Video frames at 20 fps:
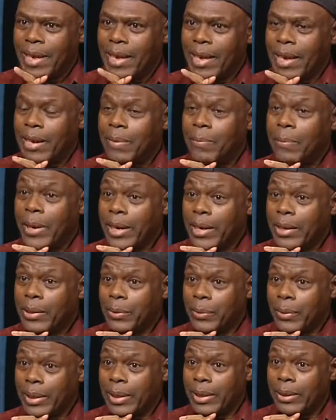And by the
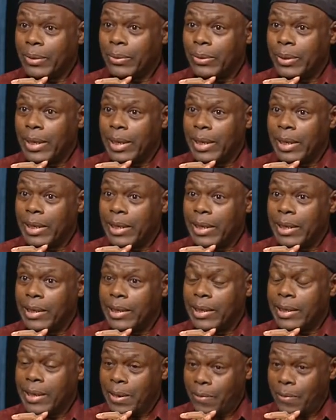way, today is,